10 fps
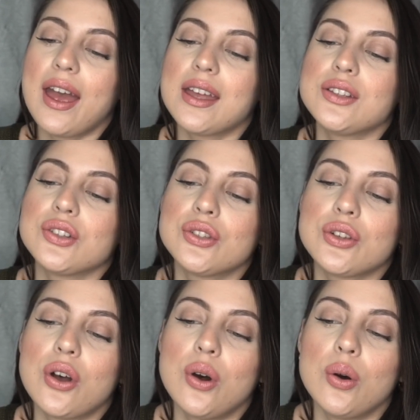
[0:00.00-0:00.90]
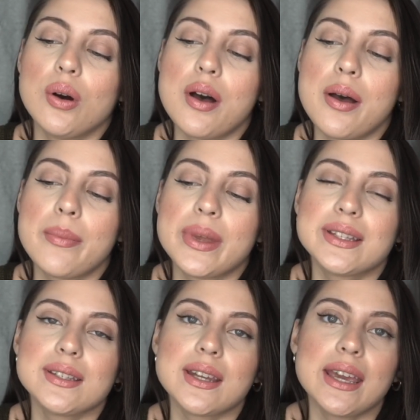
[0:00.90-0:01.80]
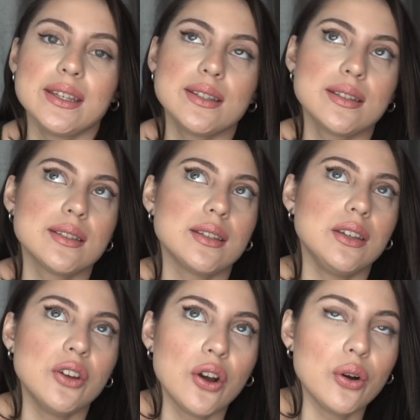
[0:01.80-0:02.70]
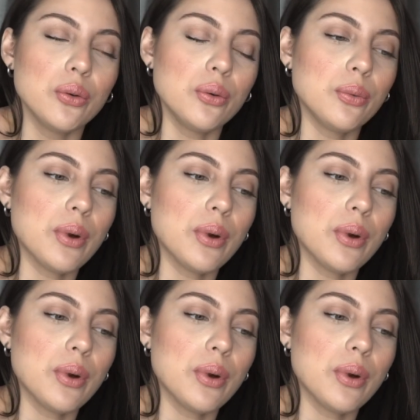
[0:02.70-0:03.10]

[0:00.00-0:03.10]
And so it's nice, you know,